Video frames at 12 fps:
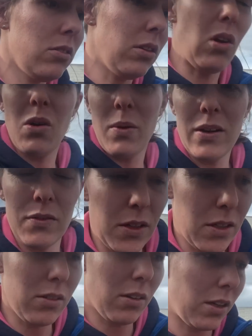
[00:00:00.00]
Look away if you
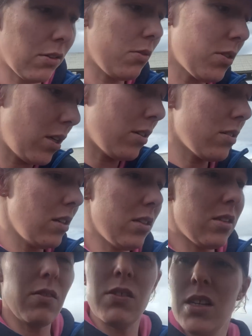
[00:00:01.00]
don't like gross things, but
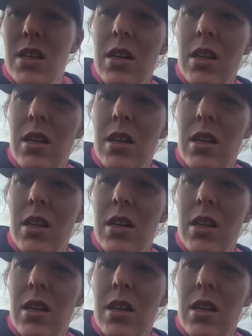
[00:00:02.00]
seriously.